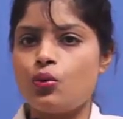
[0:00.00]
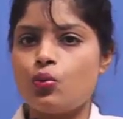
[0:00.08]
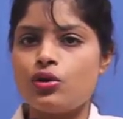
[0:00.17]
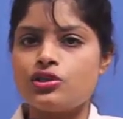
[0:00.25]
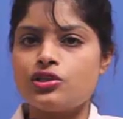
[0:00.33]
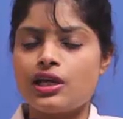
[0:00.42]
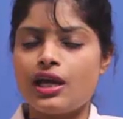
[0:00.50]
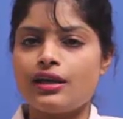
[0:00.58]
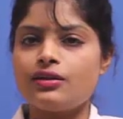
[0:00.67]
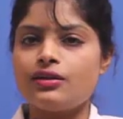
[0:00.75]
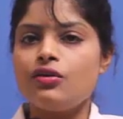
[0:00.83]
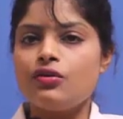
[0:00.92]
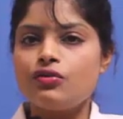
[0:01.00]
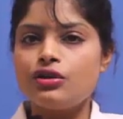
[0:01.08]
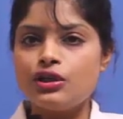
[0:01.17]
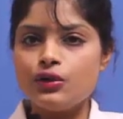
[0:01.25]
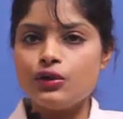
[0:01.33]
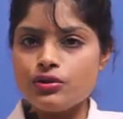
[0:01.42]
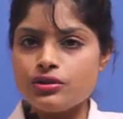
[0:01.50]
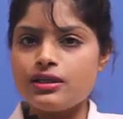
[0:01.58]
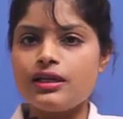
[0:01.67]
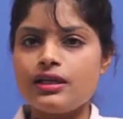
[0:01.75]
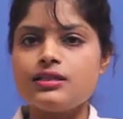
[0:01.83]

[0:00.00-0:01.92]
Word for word: which can reduce the